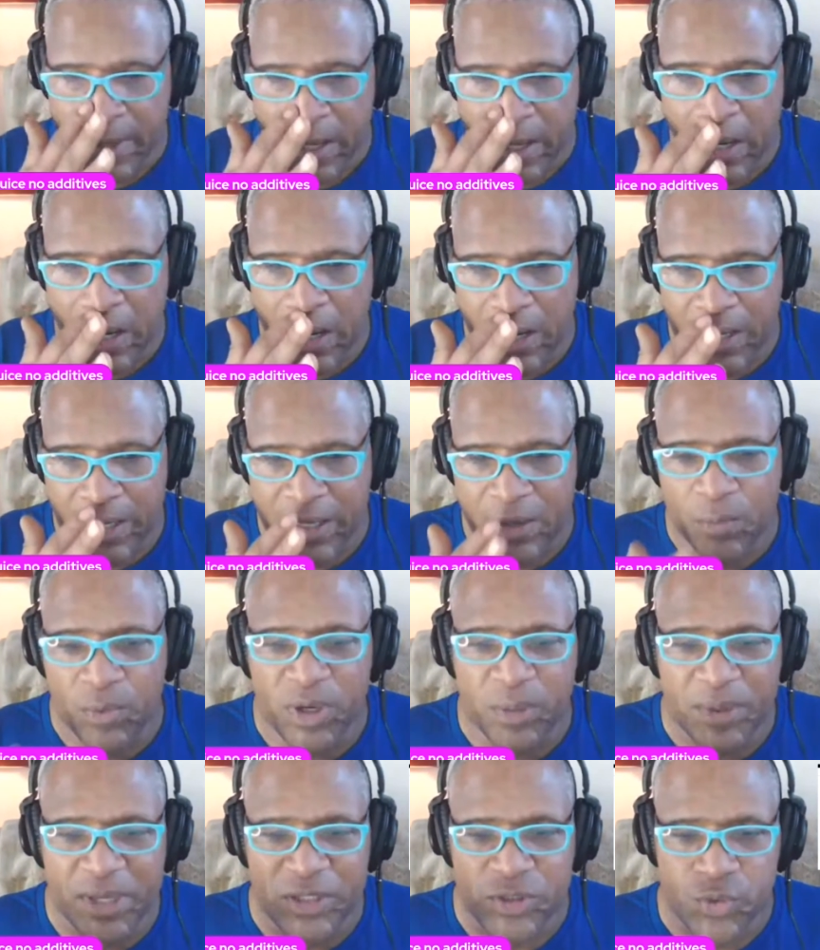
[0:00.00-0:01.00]
It would
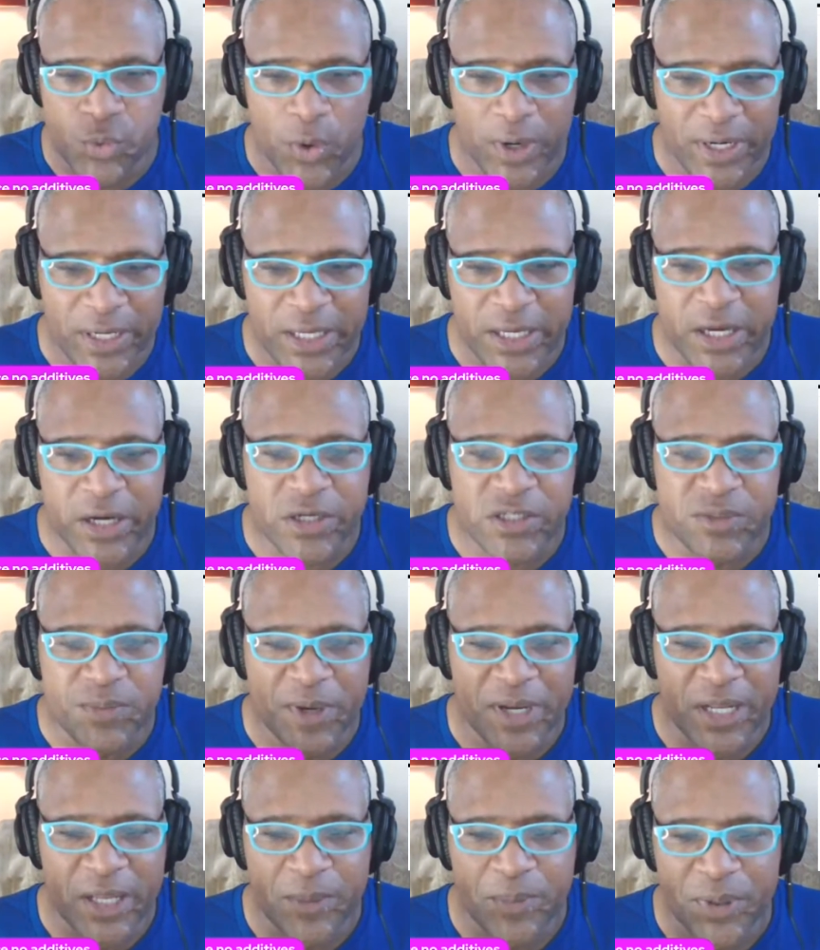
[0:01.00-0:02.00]
have been 20 years,
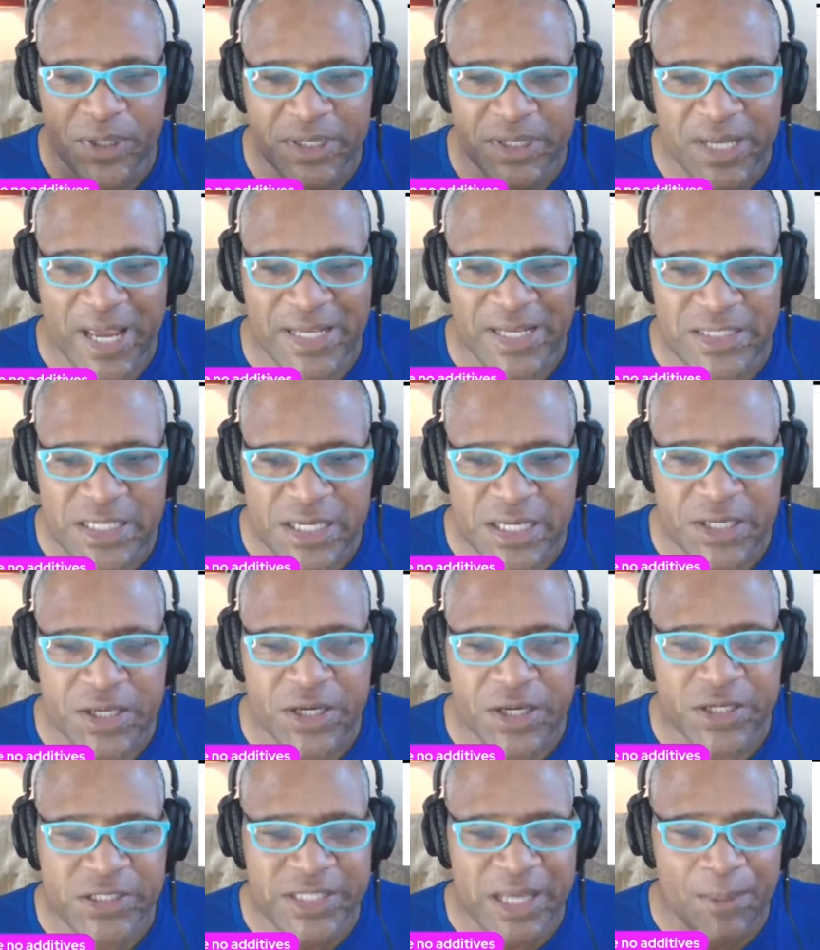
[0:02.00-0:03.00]
but he put 19
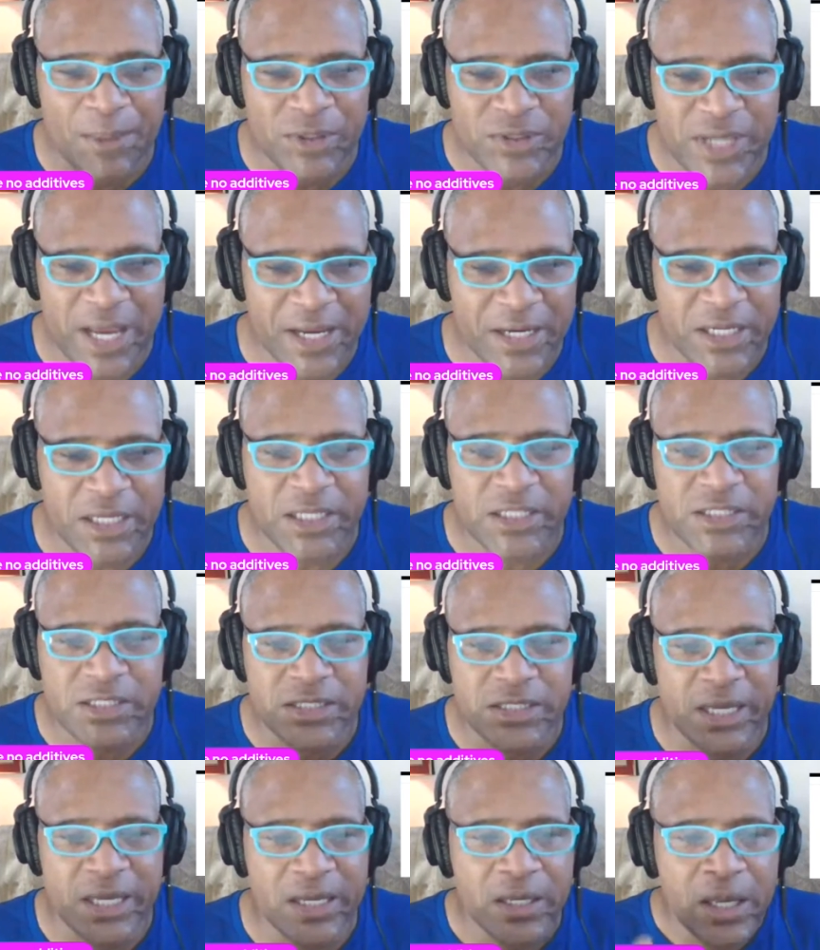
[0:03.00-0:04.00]
years
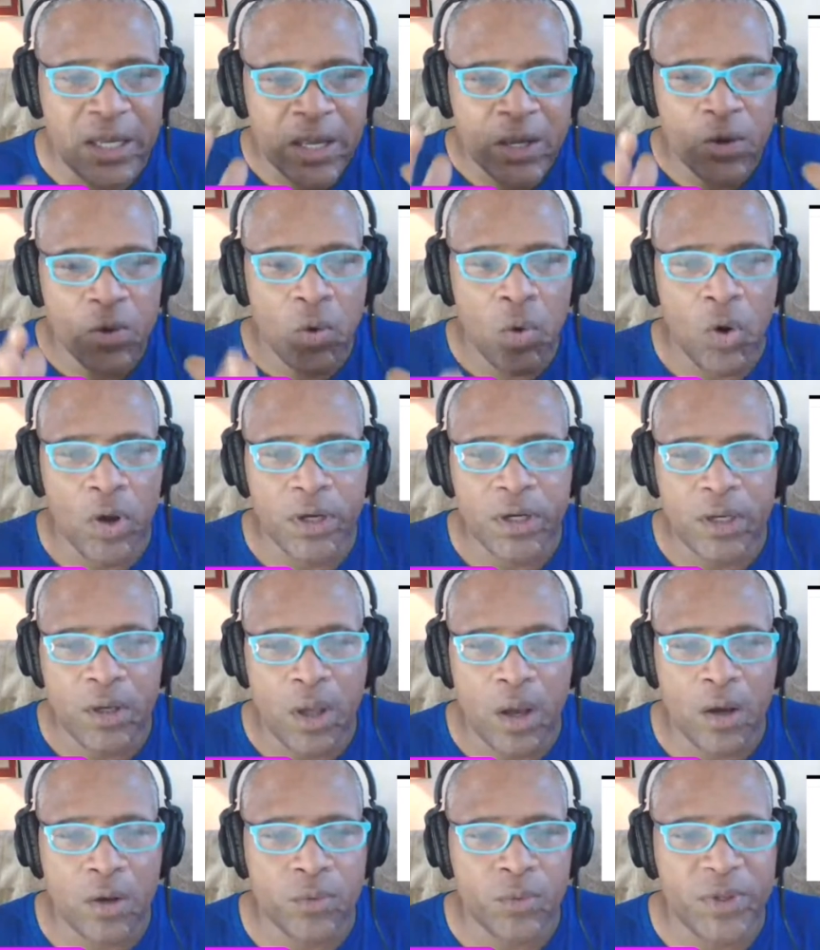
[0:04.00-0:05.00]
simultaneously going
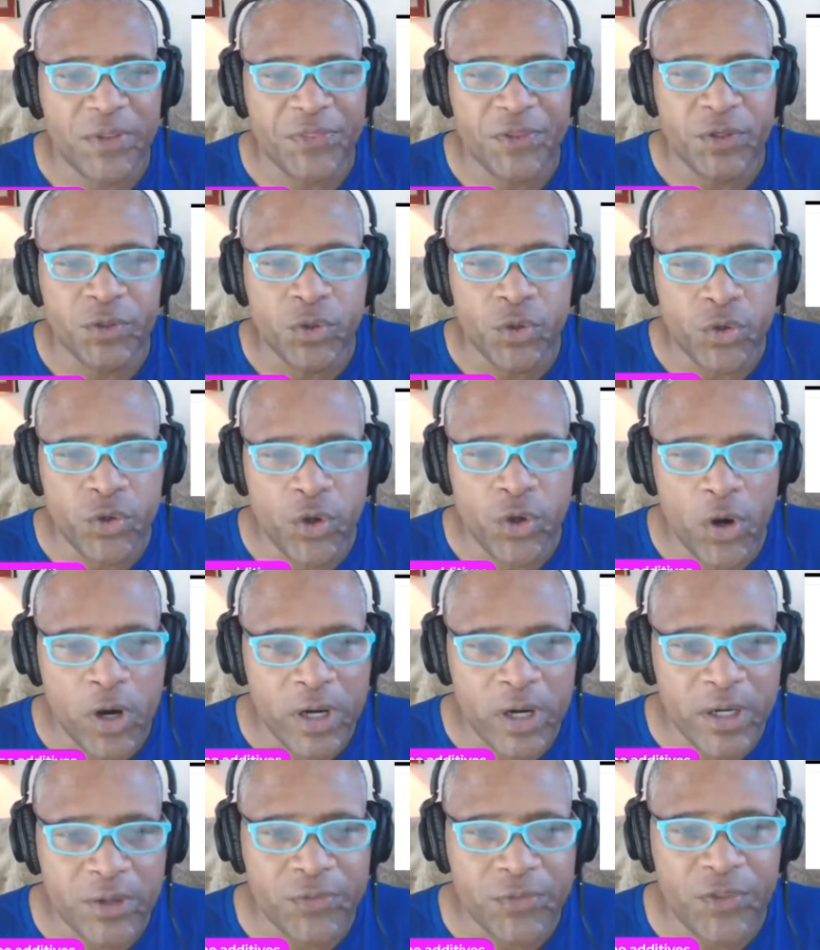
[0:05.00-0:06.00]
along with the New
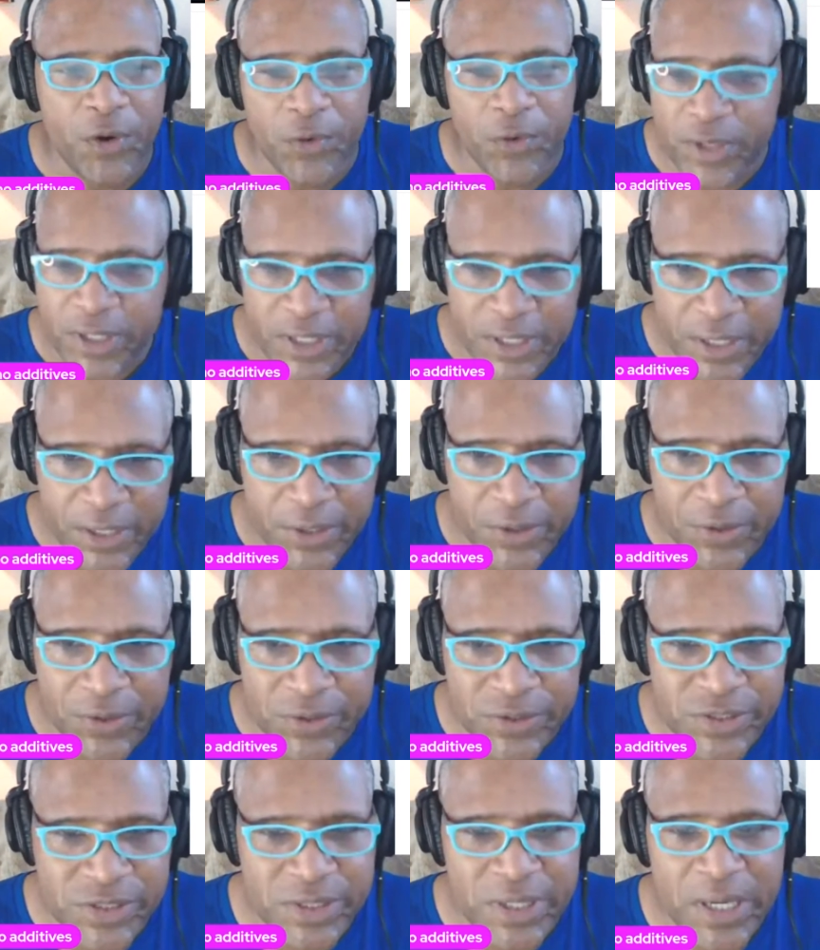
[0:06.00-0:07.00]
York 30
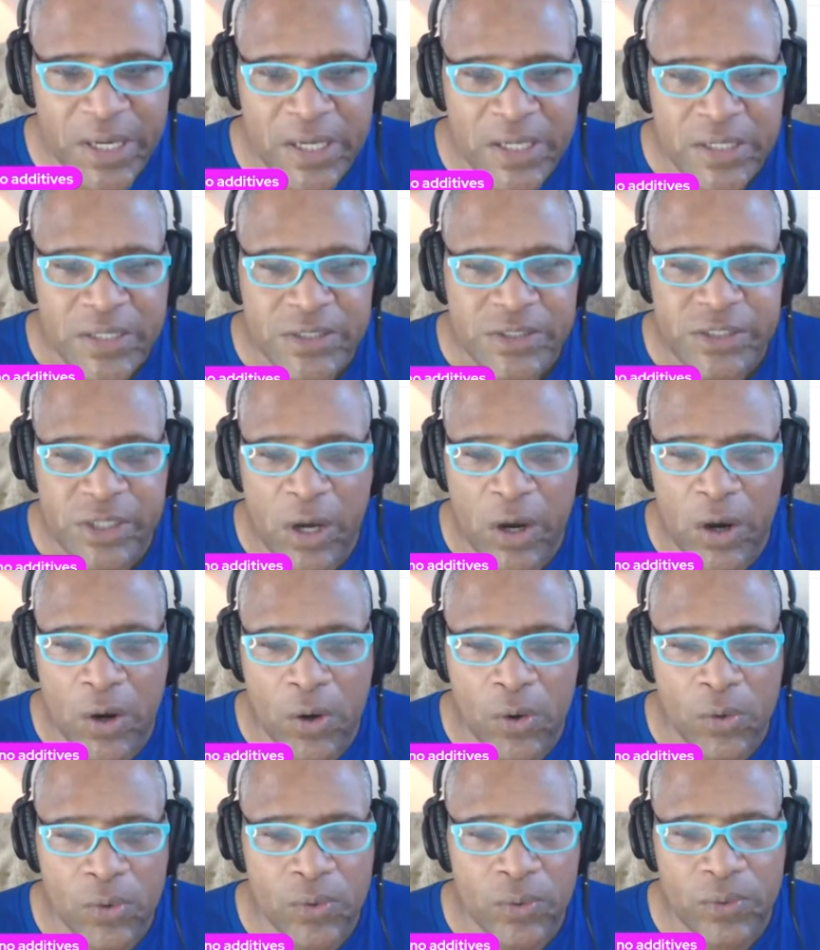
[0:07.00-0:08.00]
years.
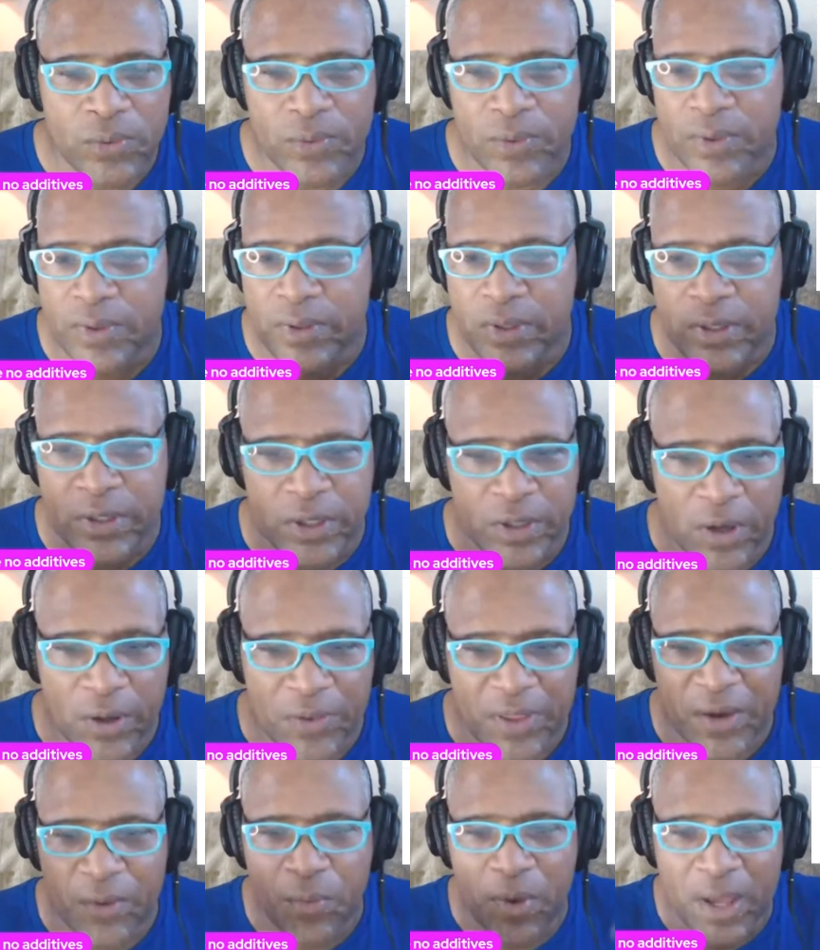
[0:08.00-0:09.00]
So,
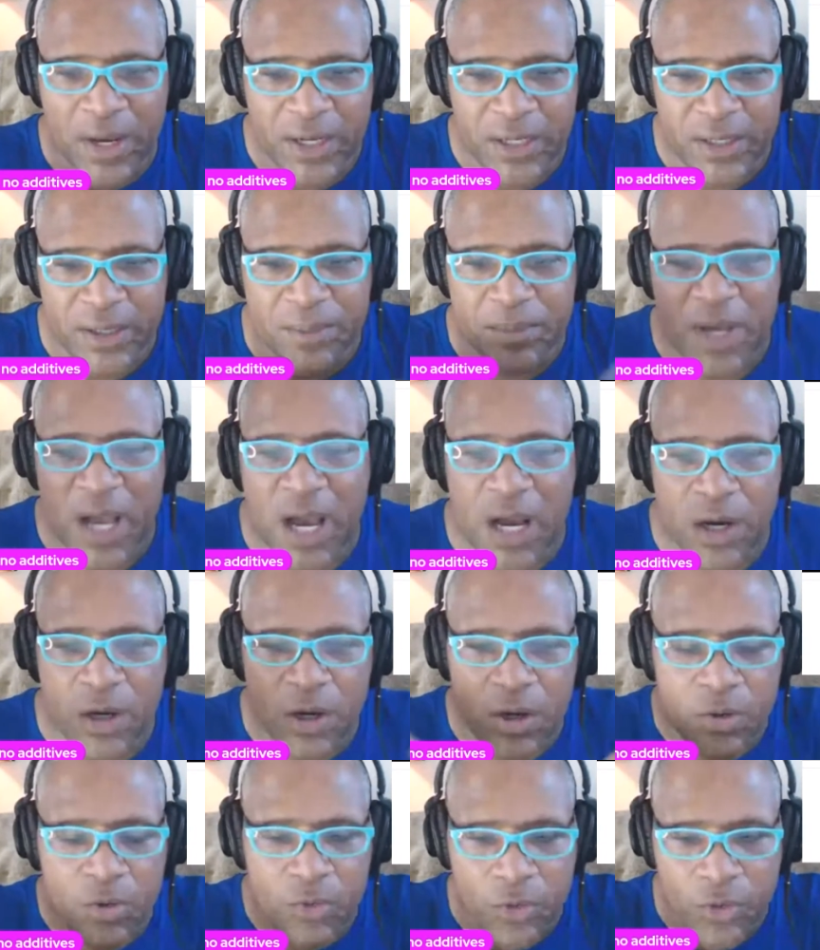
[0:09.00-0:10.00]
they running them
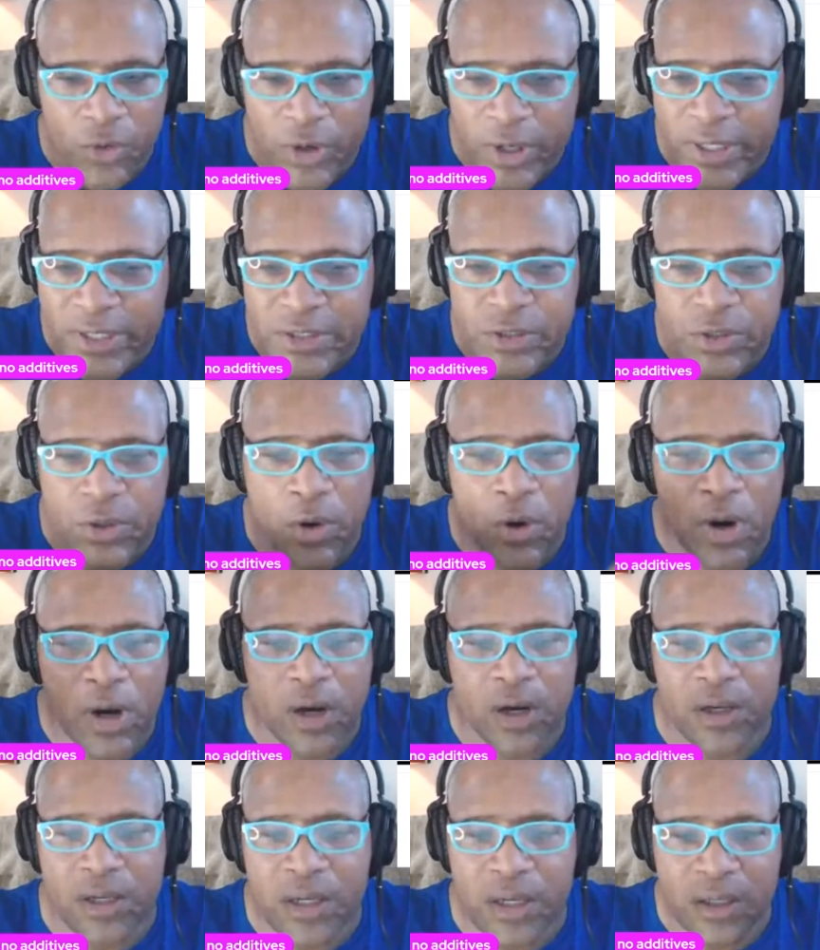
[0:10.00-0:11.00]
congruent
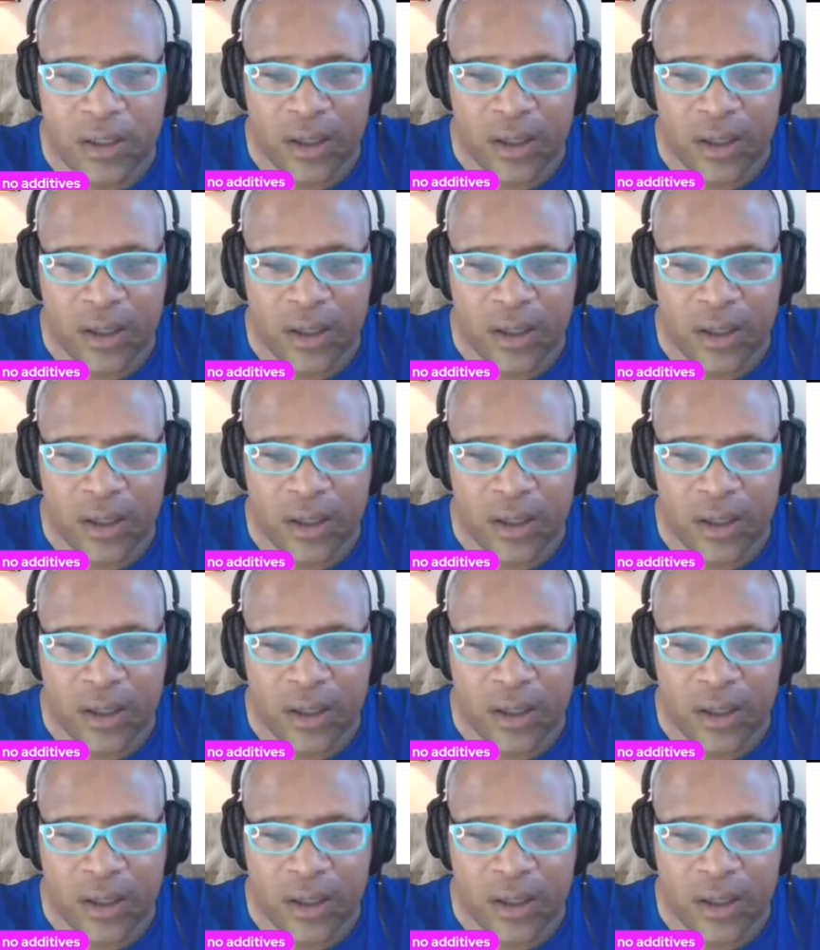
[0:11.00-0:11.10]
or